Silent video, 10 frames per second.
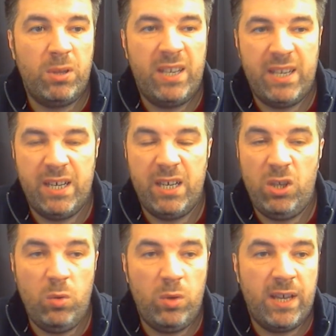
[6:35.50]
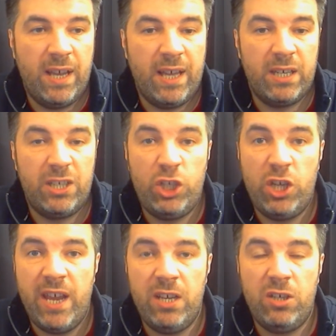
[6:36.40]
here. You can
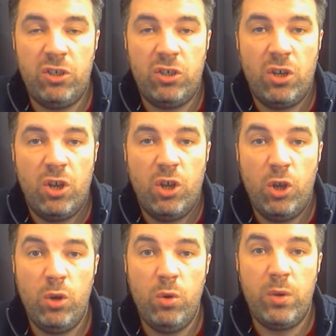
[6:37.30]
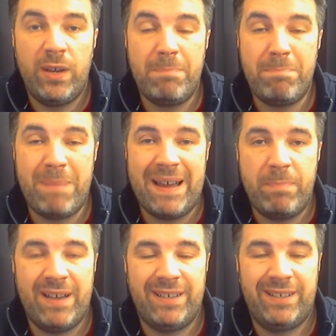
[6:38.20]
change who can
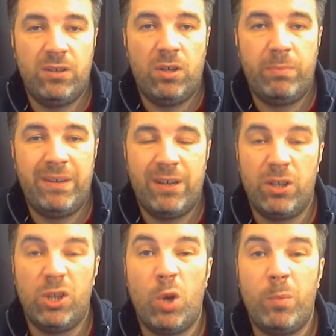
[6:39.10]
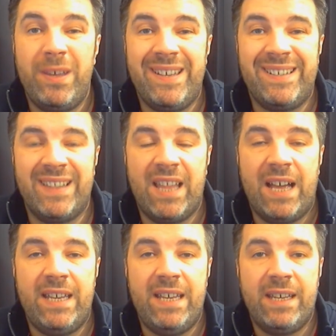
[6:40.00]
bypass the lobby. Now the lobby is
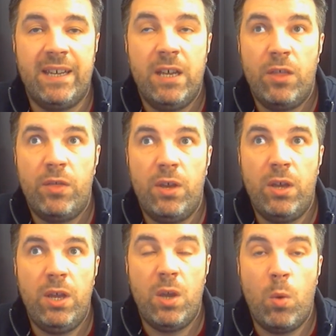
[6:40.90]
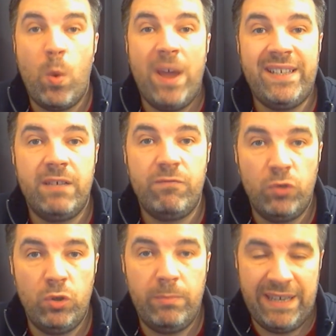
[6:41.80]
like the waiting
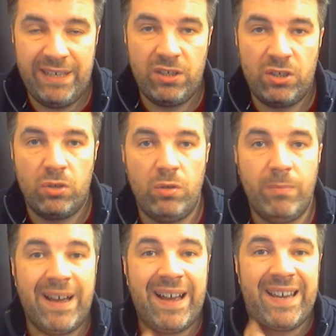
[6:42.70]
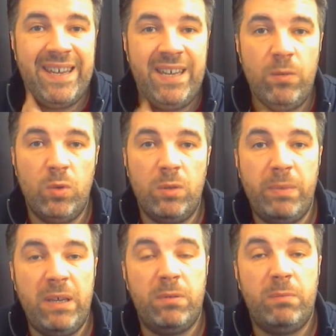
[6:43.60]
room in Zoom, i.e. will
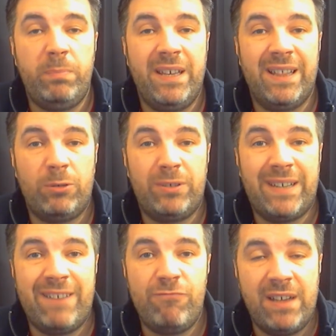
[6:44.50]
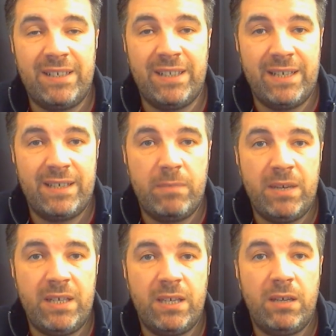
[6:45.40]
people be allowed directly into the
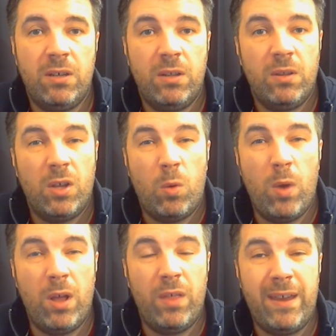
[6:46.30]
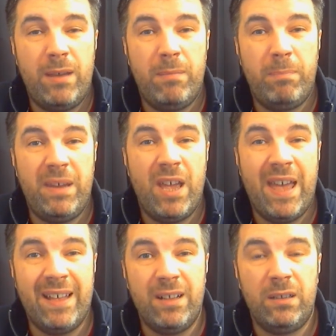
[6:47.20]
meeting, or will they be
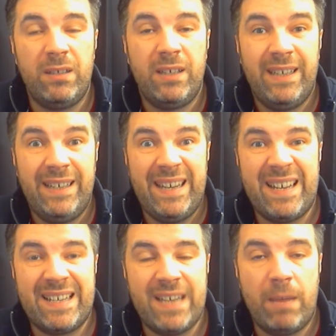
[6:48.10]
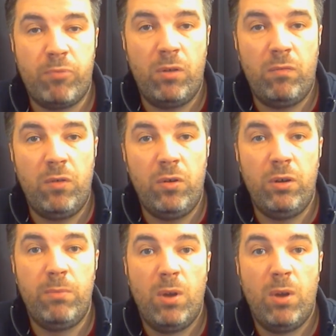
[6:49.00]
held in a separate room